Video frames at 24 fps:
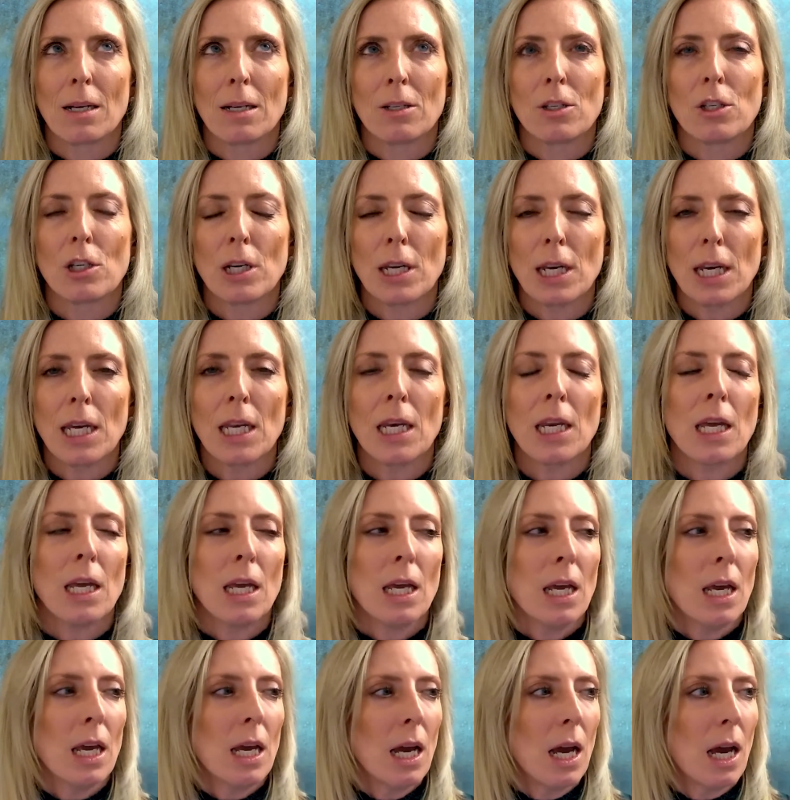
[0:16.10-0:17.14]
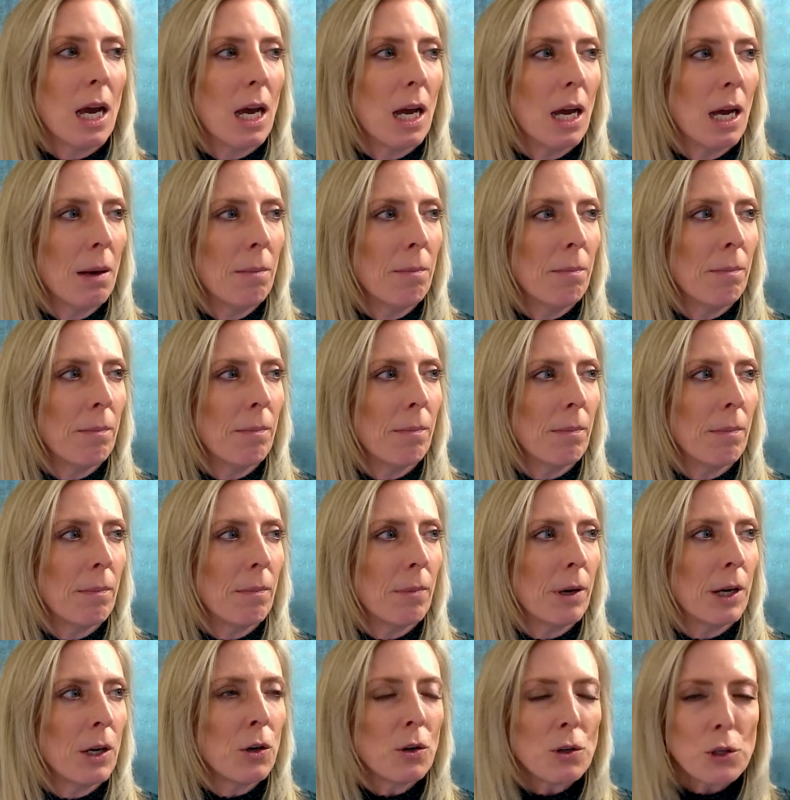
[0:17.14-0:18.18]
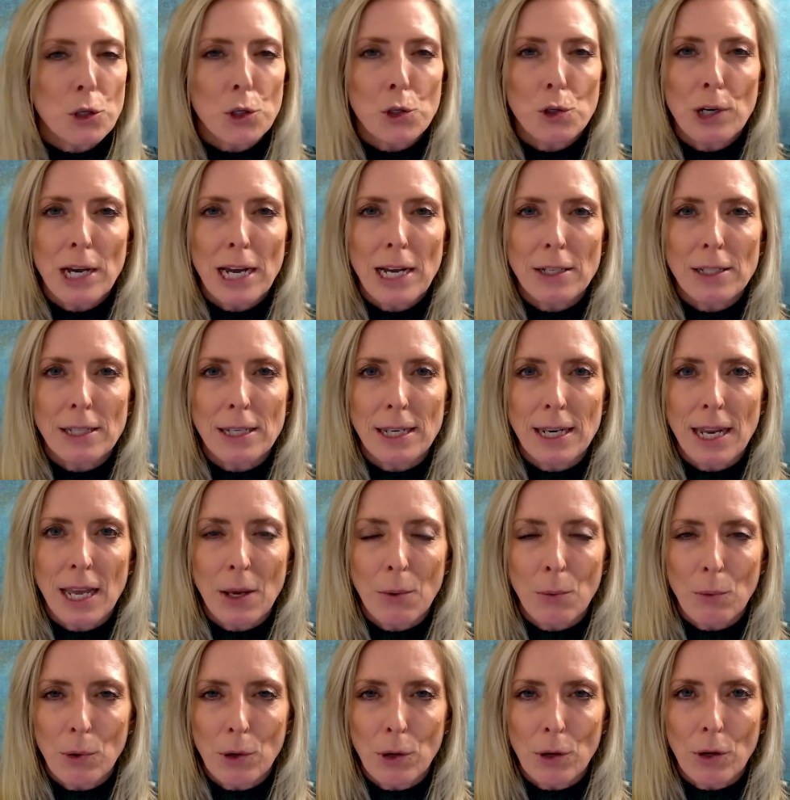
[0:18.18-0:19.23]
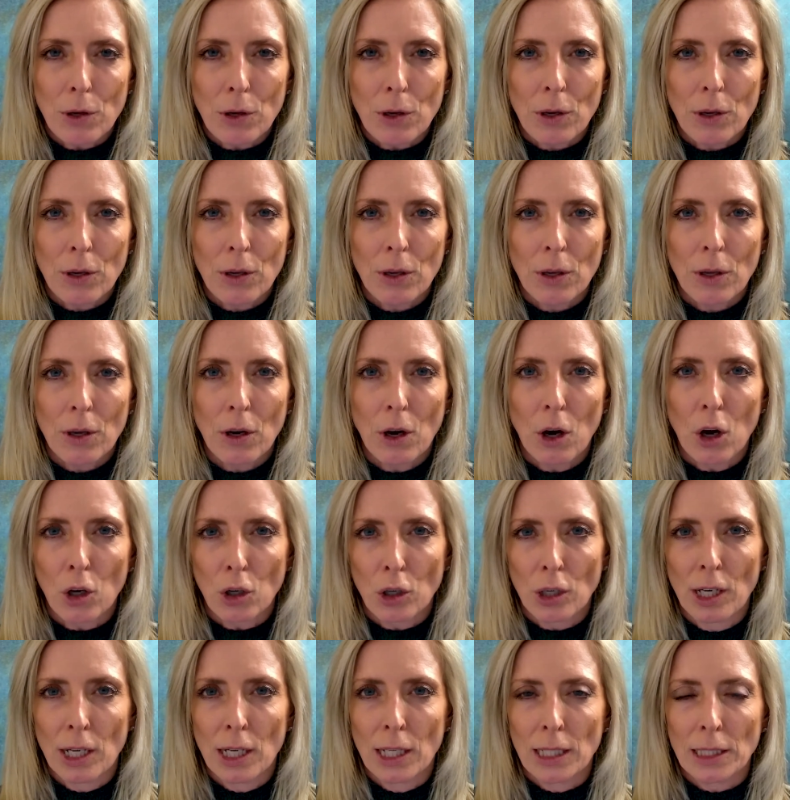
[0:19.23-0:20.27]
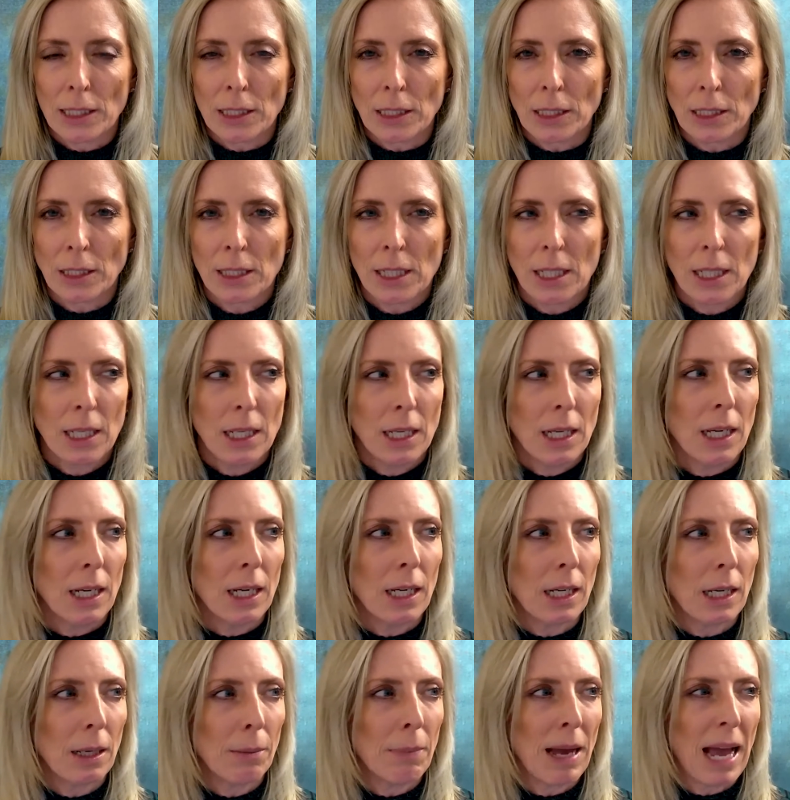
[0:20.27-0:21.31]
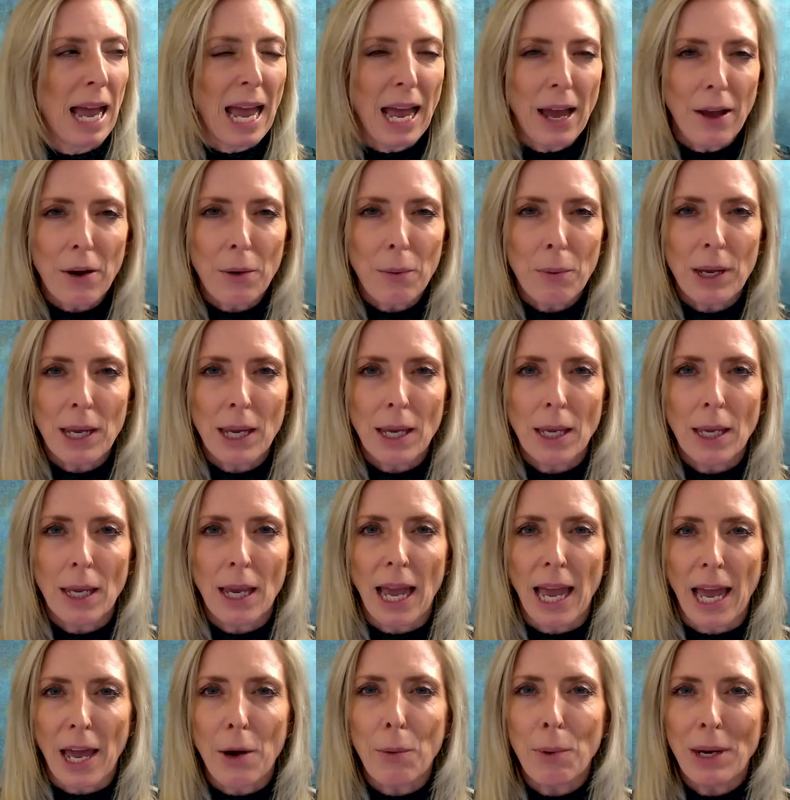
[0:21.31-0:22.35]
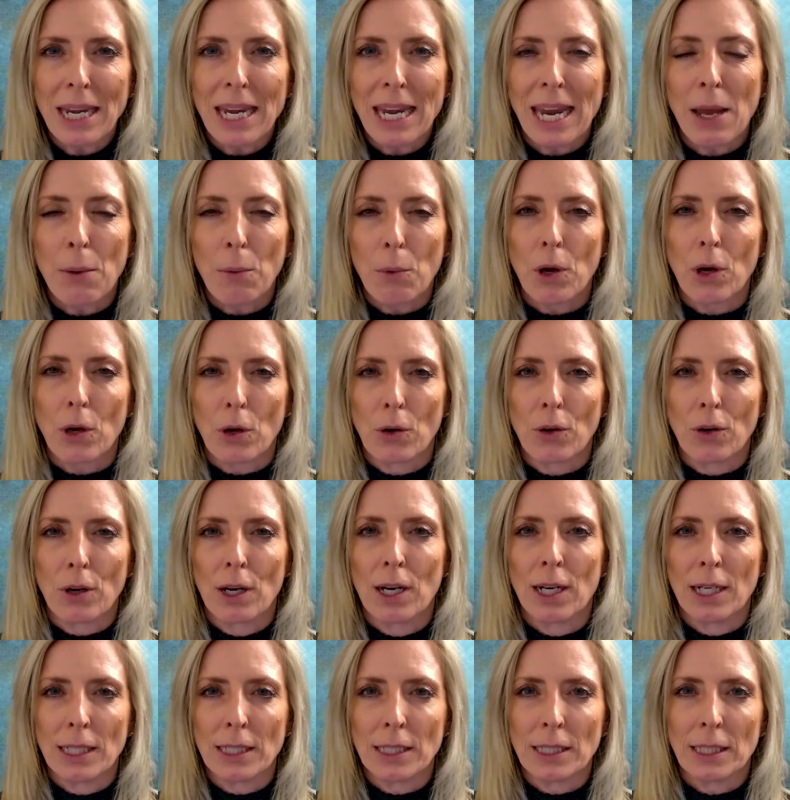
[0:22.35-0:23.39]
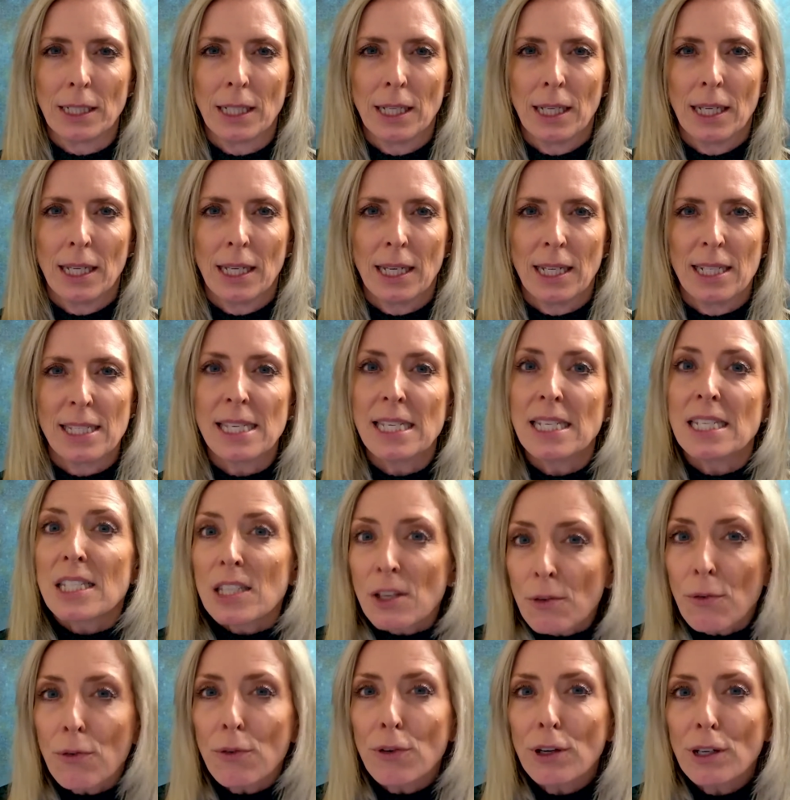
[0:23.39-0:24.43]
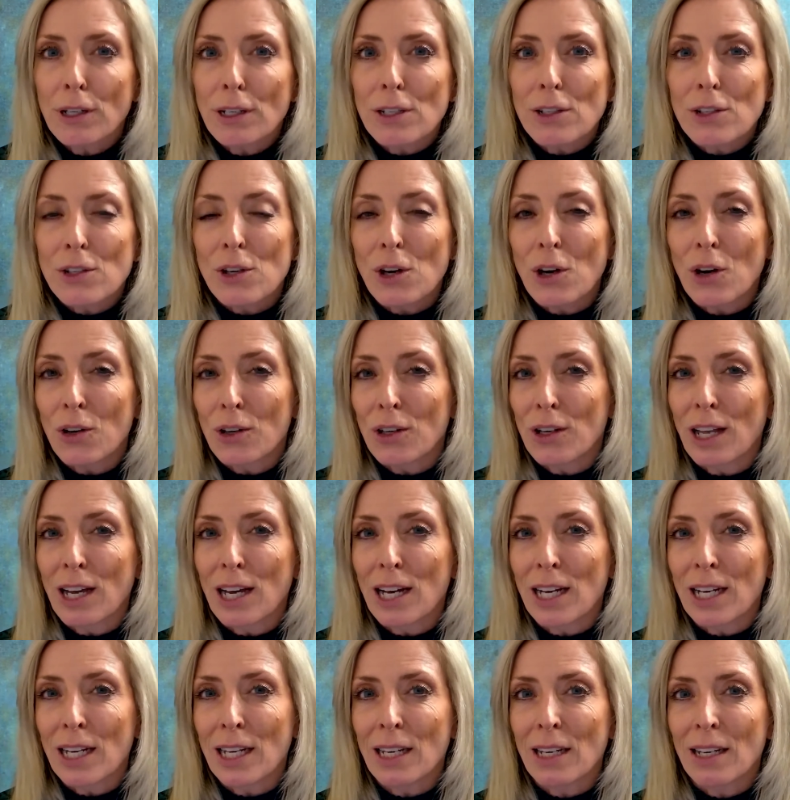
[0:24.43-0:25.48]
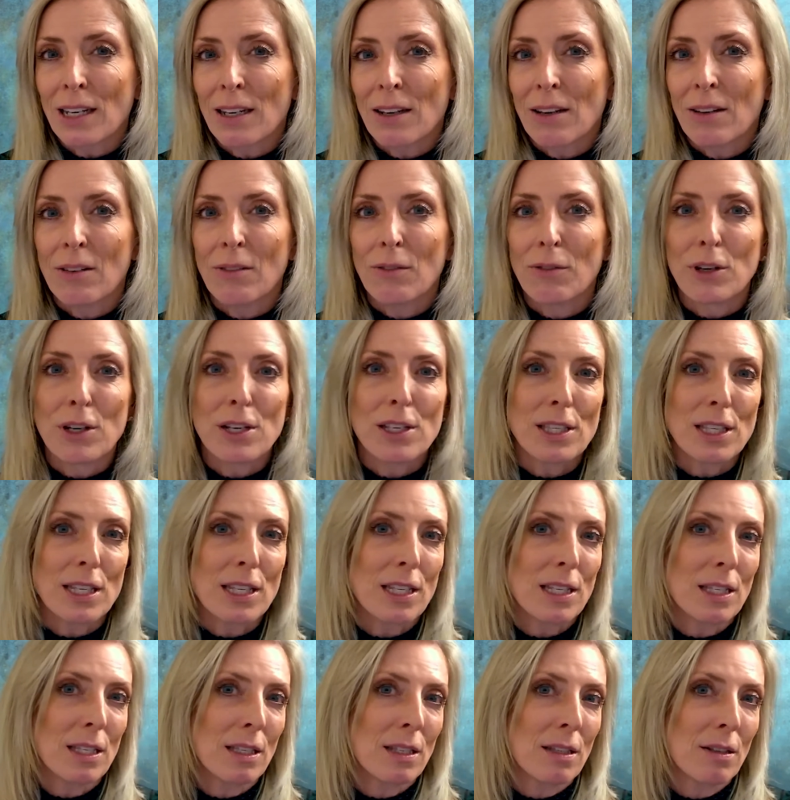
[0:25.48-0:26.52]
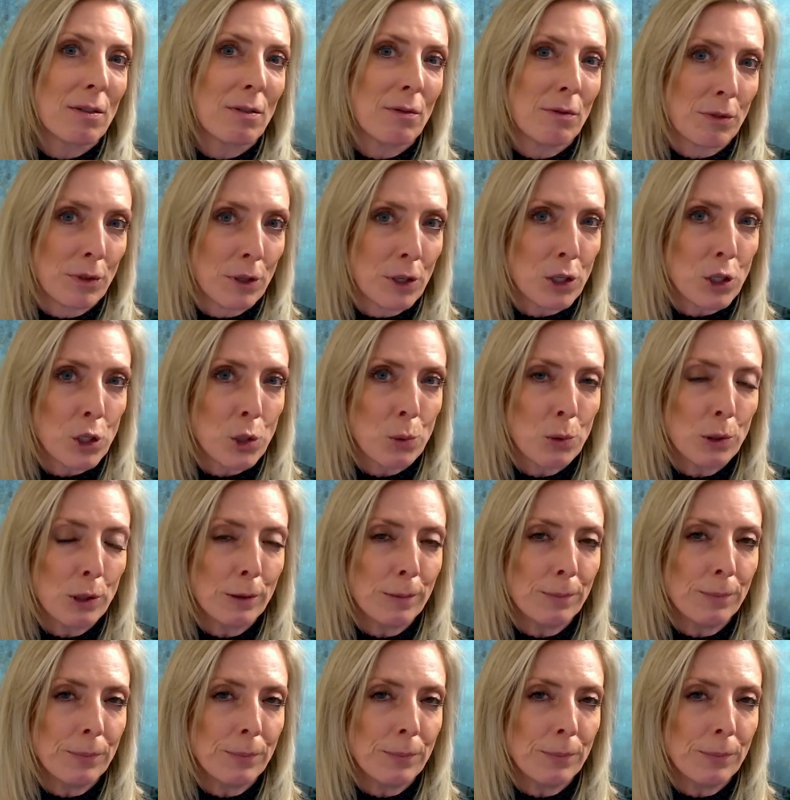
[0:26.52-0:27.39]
Janine, we're not sure how to network online. How do we network online? Is it different to online versus virtual?